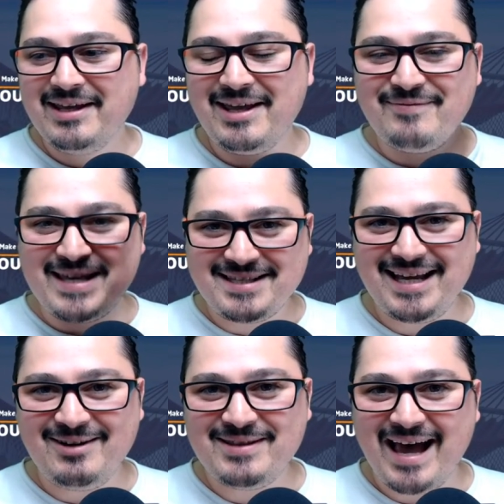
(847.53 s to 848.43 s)
If they
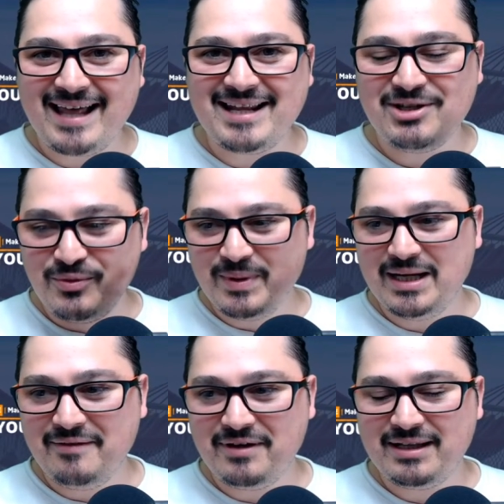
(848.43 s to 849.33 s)
tell you that and you
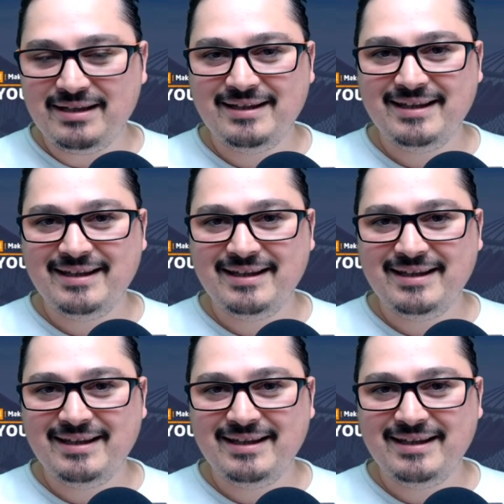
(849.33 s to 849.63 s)
believe it,